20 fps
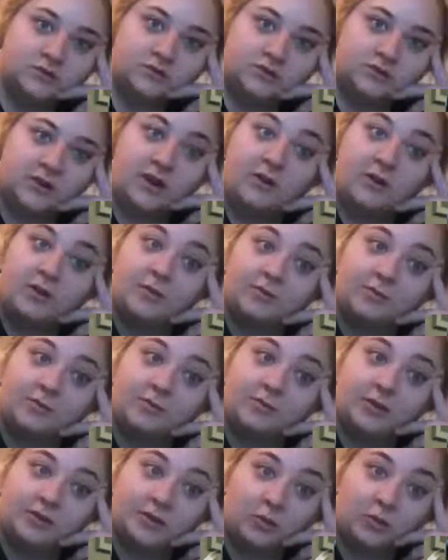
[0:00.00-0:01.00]
now we
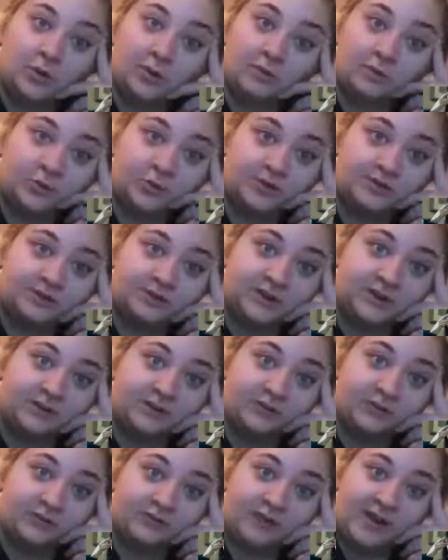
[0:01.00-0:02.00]
plug the
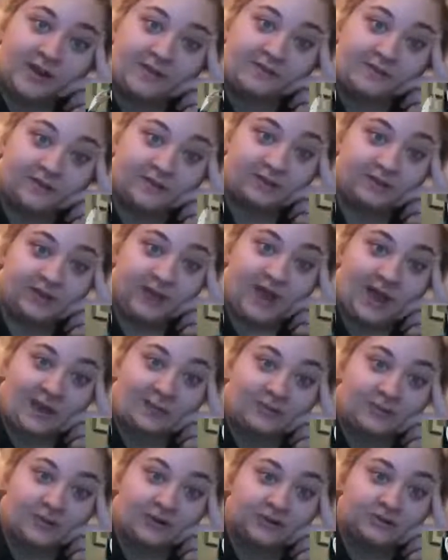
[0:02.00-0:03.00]
1.045 into the
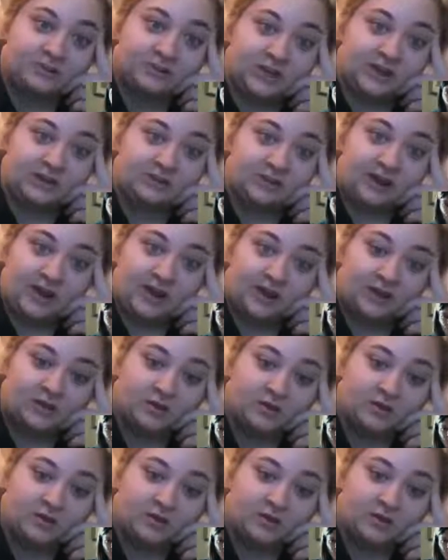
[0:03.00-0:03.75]
applet and shade right?